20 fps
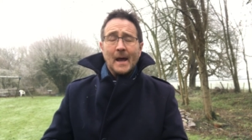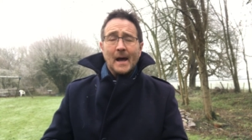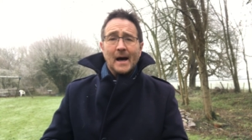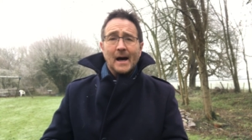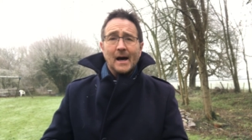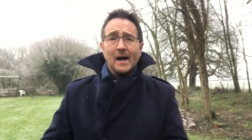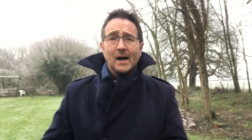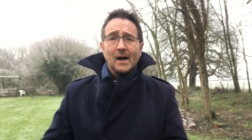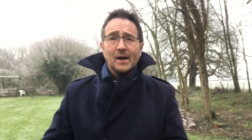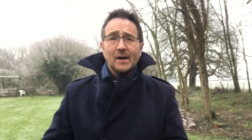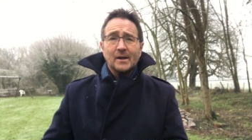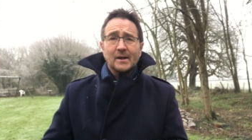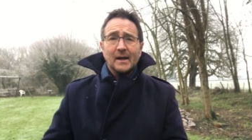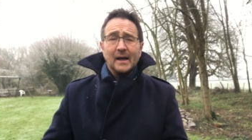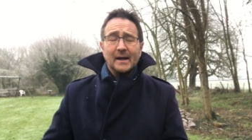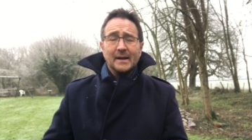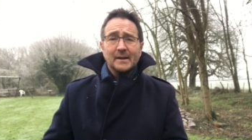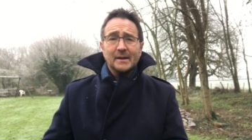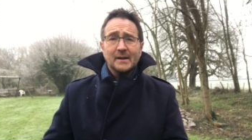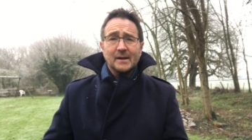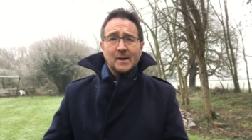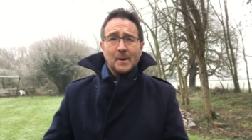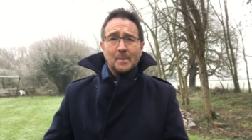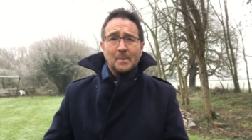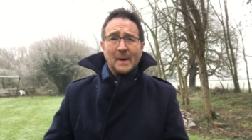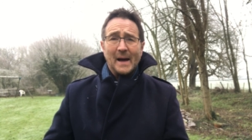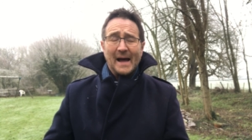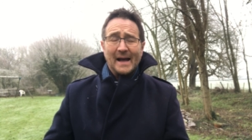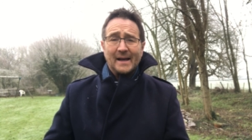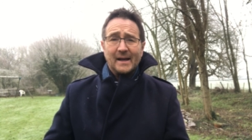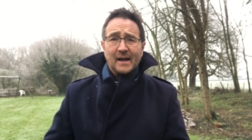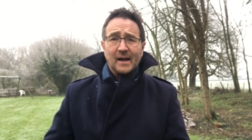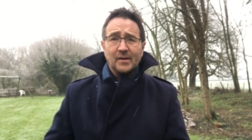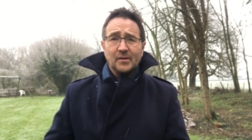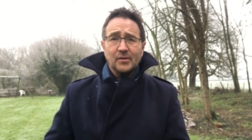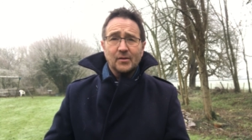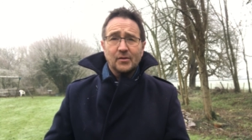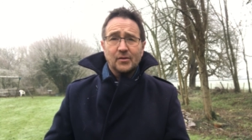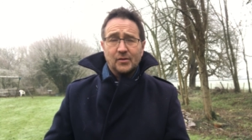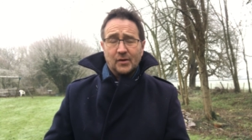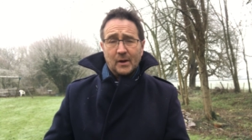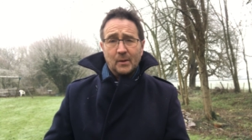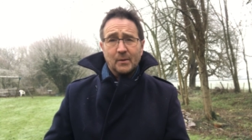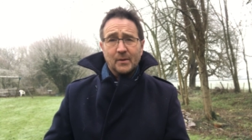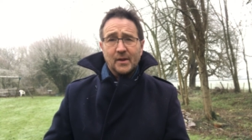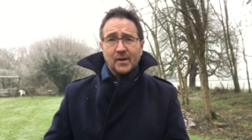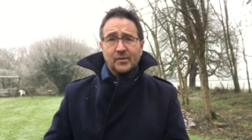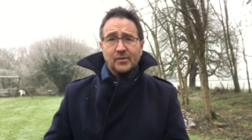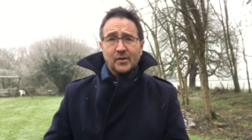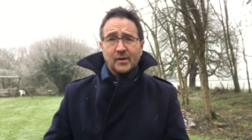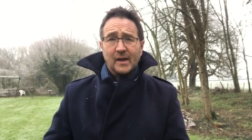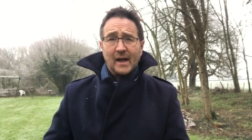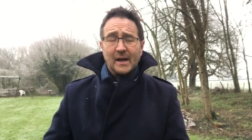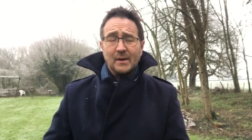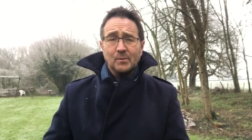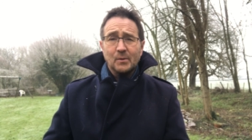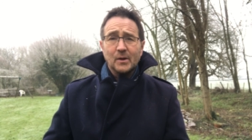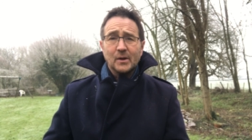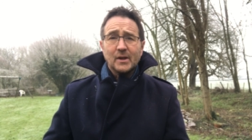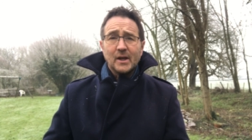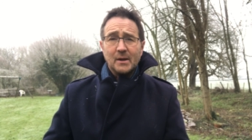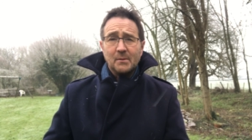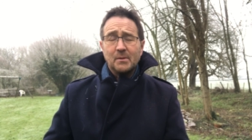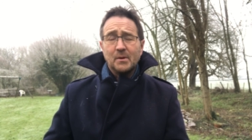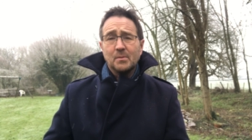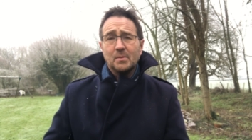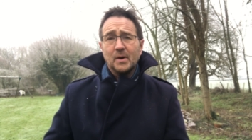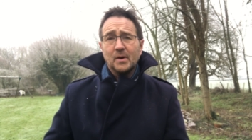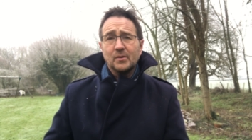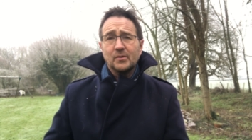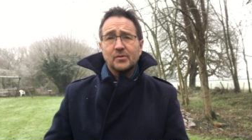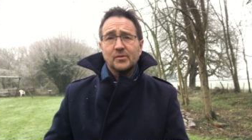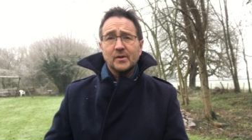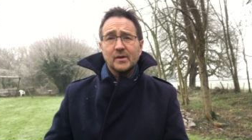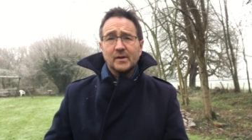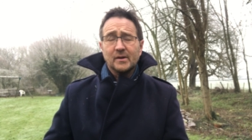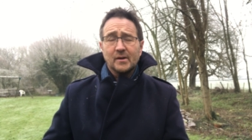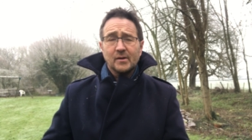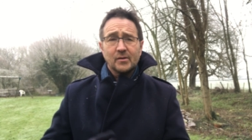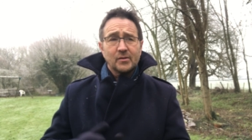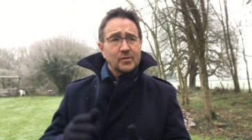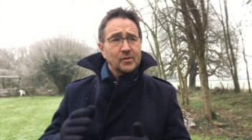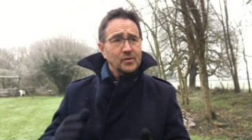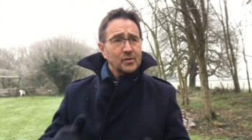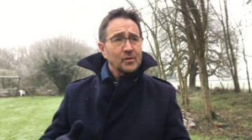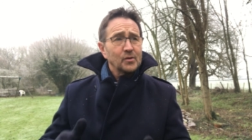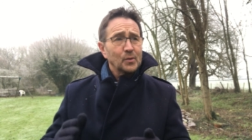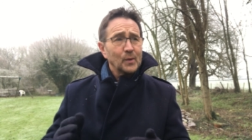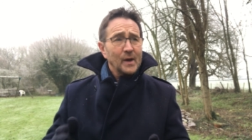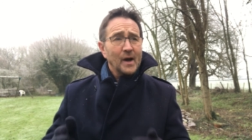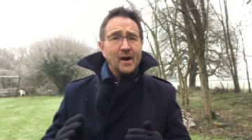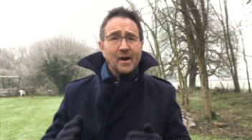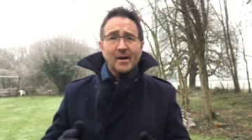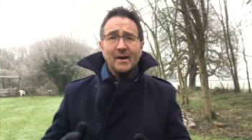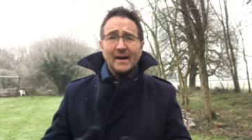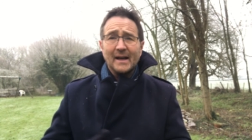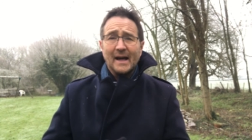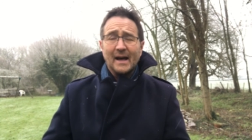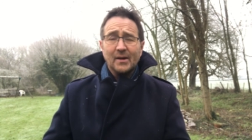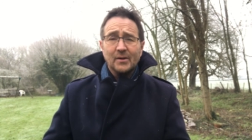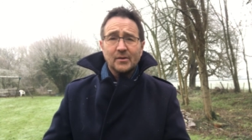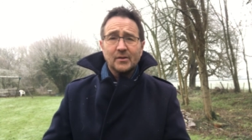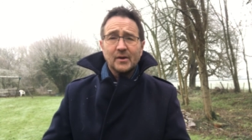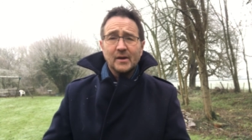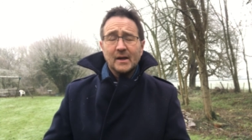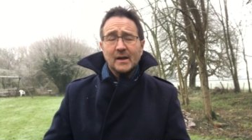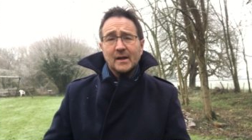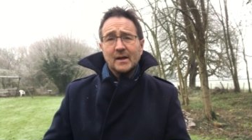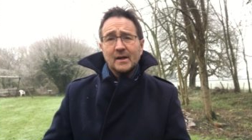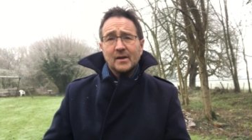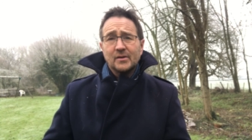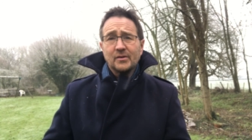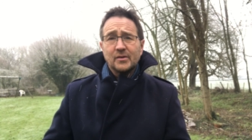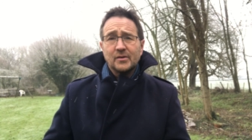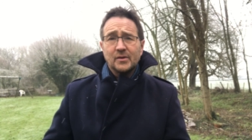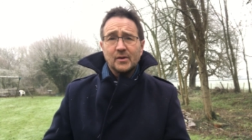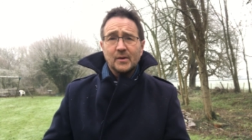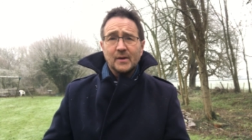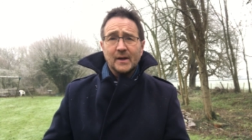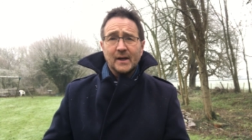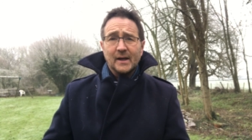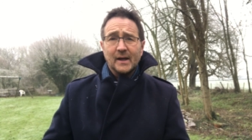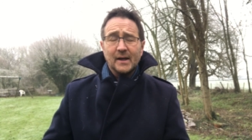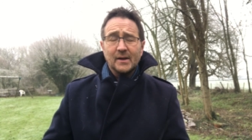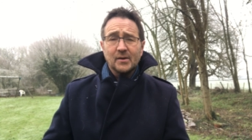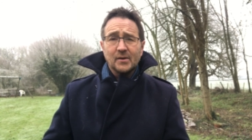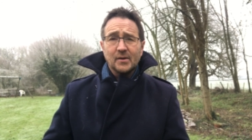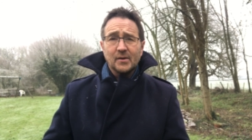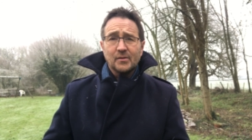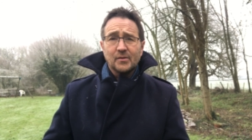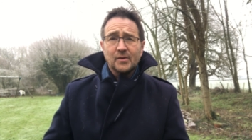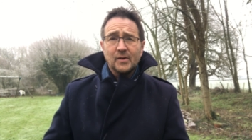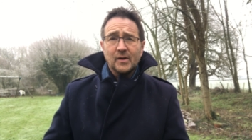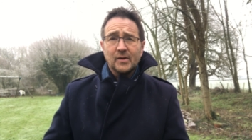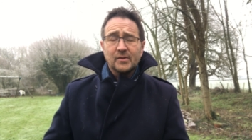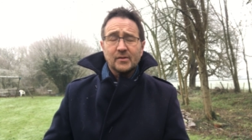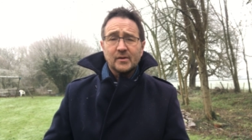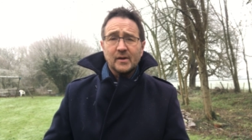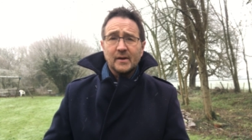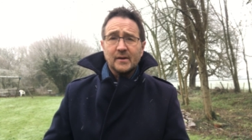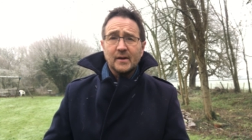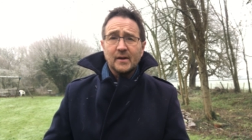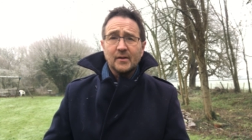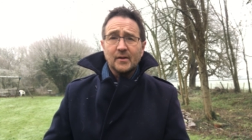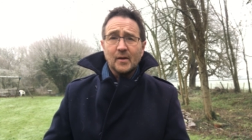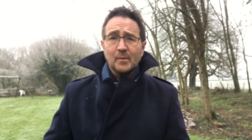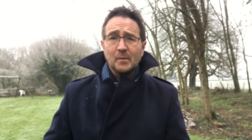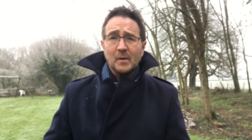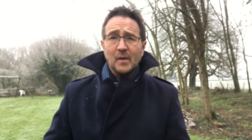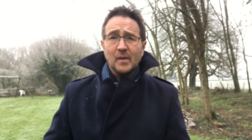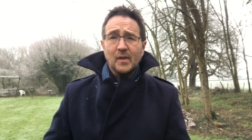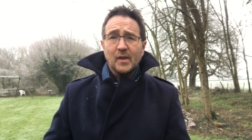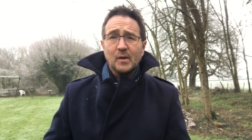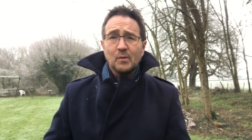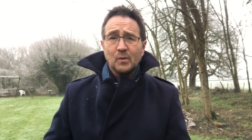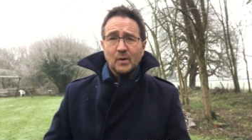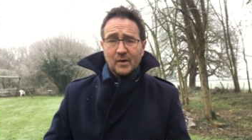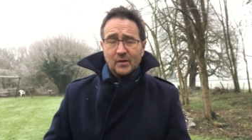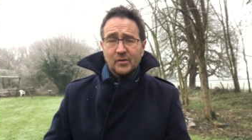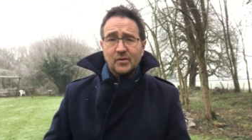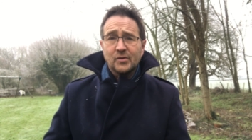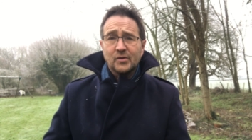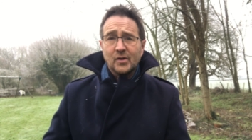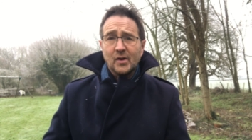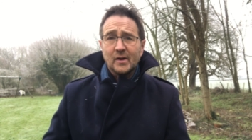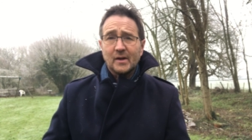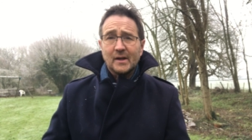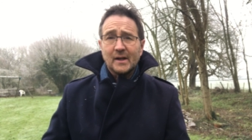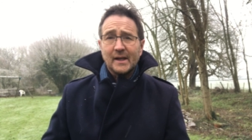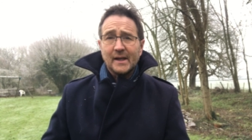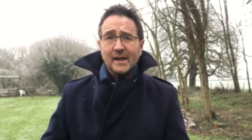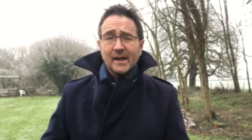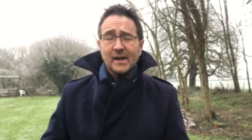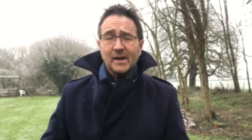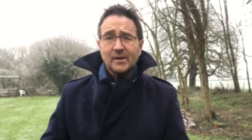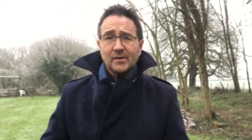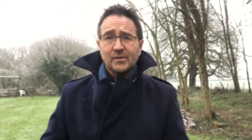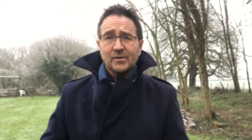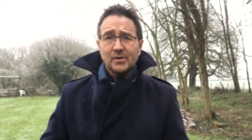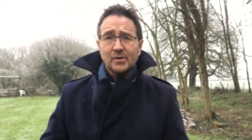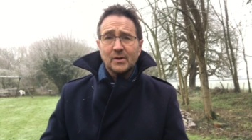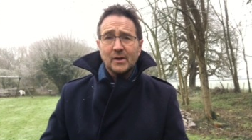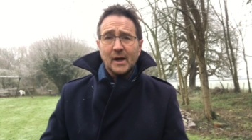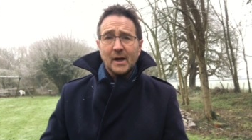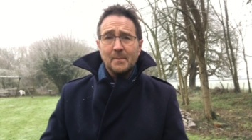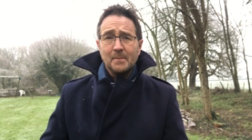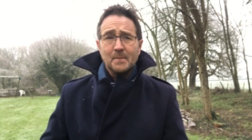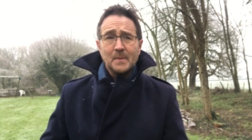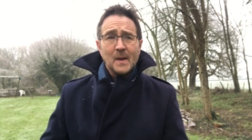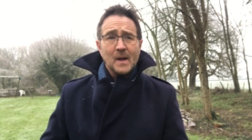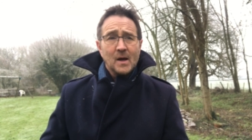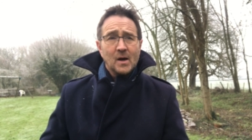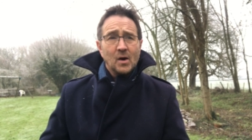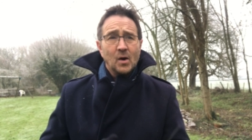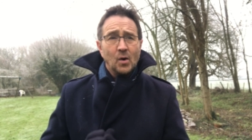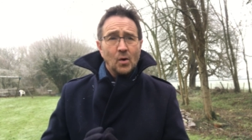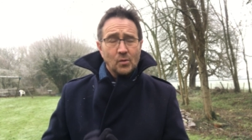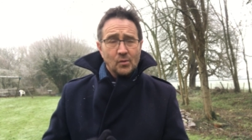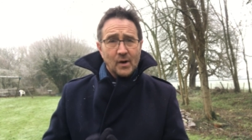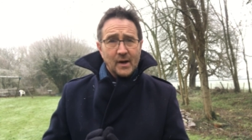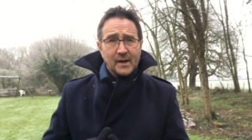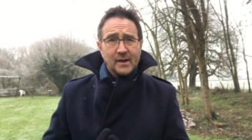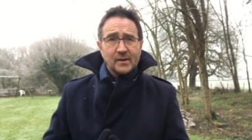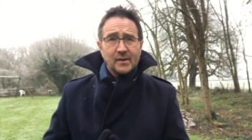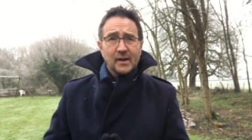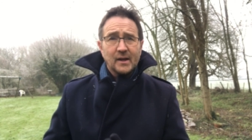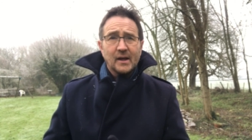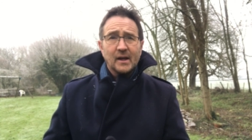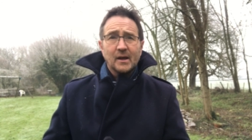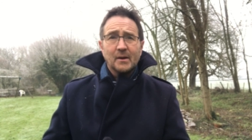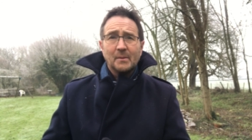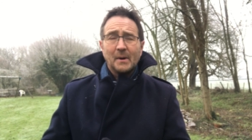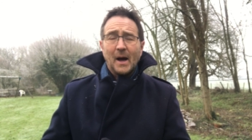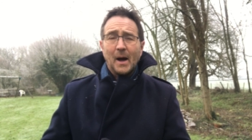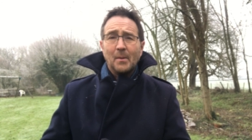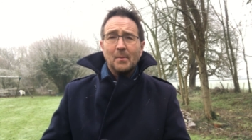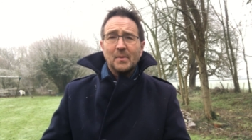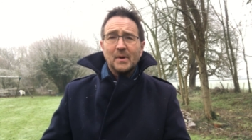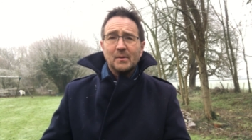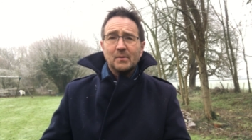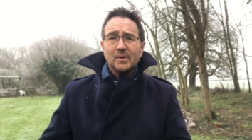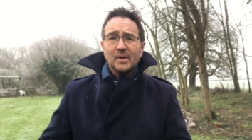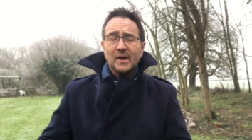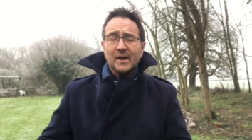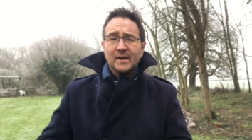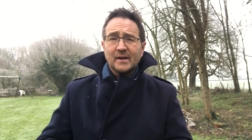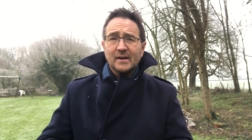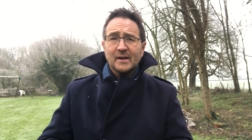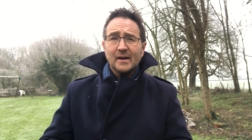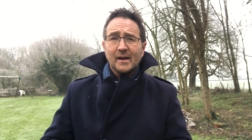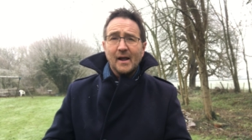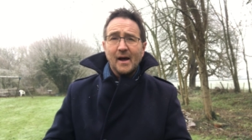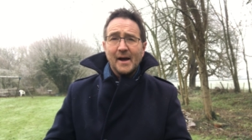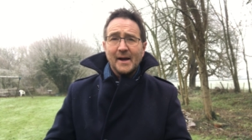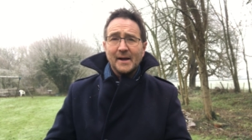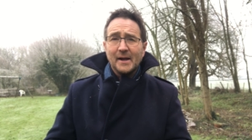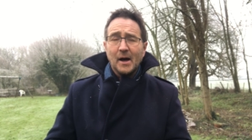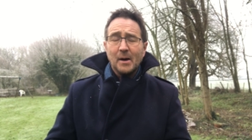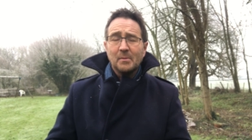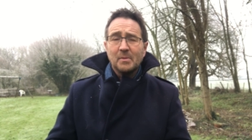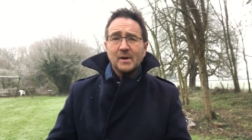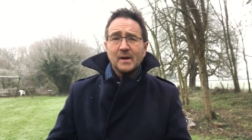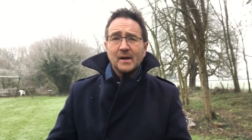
uh, can come back and sing with us again. We'll keep you posted, and as soon as we are allowed to do it again on the first Sunday of the month, we're certainly going to. And I'm already thinking about people that I could line up